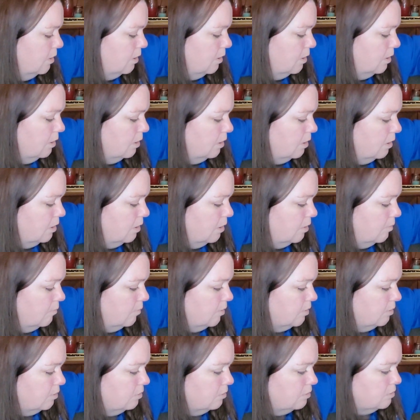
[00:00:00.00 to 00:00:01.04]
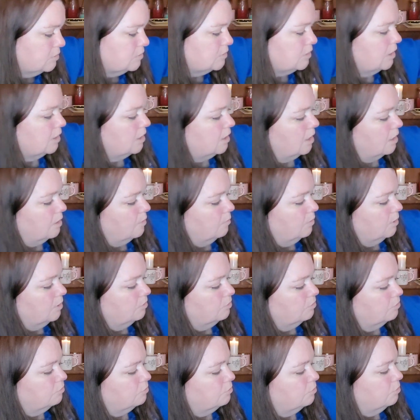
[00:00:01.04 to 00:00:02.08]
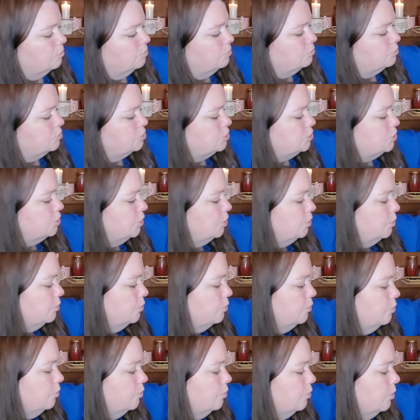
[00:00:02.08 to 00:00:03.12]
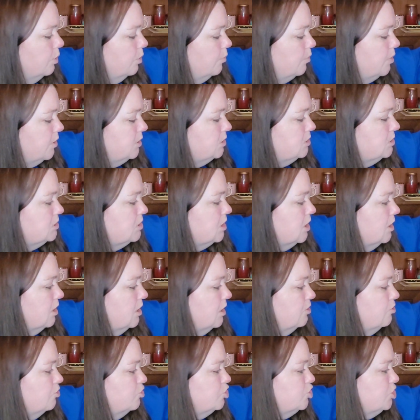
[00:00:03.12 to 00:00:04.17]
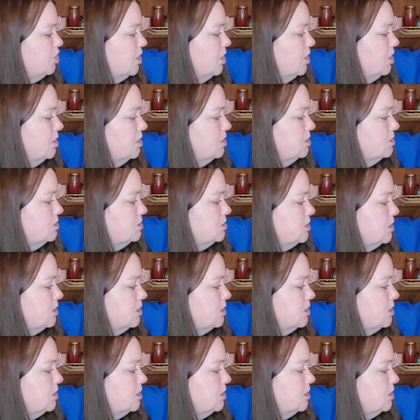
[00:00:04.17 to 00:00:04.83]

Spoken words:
It looks like I went through 2 Pentel Inner Gels